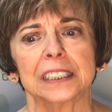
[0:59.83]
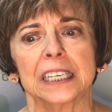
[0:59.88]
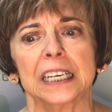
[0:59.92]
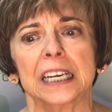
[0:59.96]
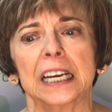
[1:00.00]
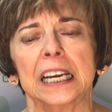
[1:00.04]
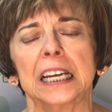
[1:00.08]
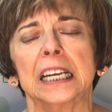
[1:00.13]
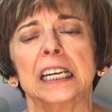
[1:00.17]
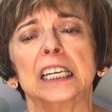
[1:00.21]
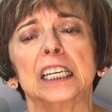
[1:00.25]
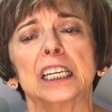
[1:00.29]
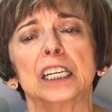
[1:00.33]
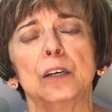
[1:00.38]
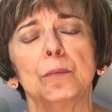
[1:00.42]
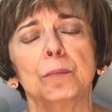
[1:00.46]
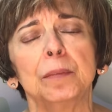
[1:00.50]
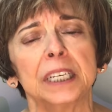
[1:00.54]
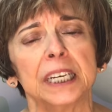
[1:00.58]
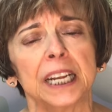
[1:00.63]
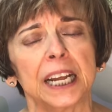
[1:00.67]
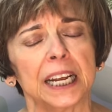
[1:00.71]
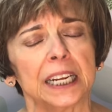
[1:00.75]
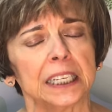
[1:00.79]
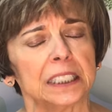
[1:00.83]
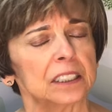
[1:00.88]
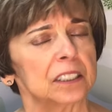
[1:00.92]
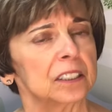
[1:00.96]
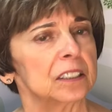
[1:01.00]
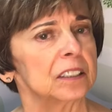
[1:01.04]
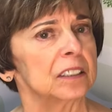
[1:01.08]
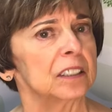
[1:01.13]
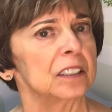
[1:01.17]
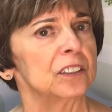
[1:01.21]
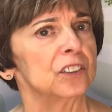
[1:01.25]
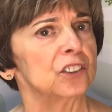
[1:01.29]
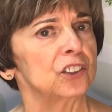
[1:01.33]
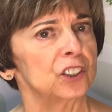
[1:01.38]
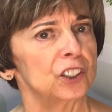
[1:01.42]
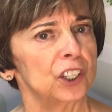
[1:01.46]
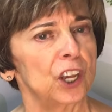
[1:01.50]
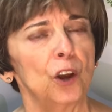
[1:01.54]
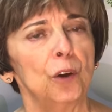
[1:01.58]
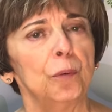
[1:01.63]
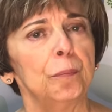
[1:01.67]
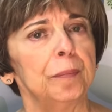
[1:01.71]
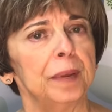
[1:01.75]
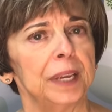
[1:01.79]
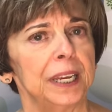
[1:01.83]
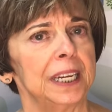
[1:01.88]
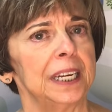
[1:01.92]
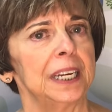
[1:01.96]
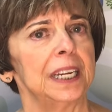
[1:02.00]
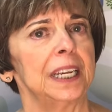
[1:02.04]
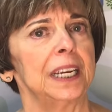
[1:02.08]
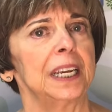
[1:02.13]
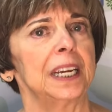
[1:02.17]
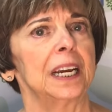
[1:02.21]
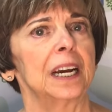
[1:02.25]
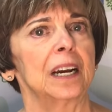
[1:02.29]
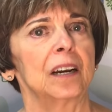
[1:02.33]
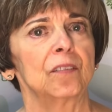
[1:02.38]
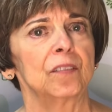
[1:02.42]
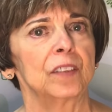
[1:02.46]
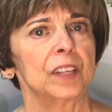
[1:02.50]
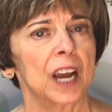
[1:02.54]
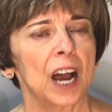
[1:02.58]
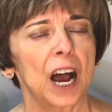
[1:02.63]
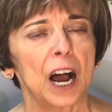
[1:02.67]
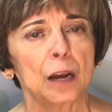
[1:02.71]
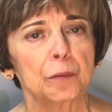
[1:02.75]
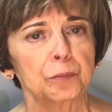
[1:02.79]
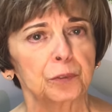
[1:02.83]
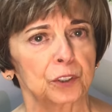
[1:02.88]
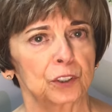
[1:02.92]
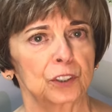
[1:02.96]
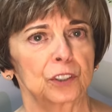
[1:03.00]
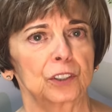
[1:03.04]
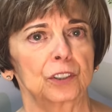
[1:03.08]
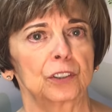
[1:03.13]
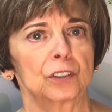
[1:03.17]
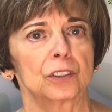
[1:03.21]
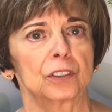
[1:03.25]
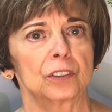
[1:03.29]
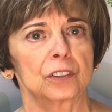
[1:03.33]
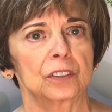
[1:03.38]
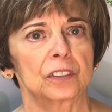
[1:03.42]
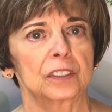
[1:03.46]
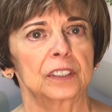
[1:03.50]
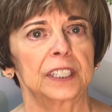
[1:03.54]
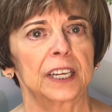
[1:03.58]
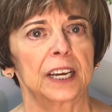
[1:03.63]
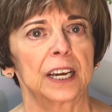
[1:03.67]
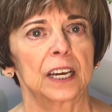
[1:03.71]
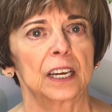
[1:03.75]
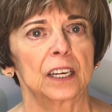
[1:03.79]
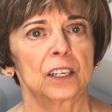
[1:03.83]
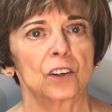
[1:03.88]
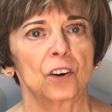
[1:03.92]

eliminates so many of the obstacles that